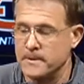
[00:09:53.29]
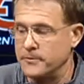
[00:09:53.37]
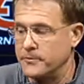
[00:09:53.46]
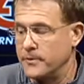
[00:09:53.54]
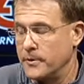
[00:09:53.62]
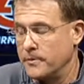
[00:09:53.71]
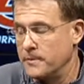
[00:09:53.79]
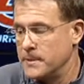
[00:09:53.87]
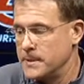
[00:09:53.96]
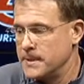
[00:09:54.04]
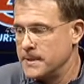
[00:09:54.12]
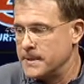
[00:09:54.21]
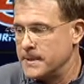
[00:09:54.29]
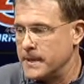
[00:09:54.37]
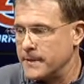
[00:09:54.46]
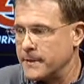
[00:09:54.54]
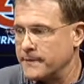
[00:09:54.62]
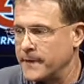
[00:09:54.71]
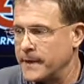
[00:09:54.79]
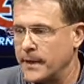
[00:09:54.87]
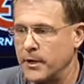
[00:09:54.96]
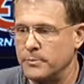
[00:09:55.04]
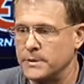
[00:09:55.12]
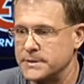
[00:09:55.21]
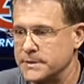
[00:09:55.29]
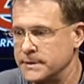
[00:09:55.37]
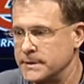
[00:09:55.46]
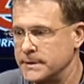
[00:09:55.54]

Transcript: And so I think that'll help us.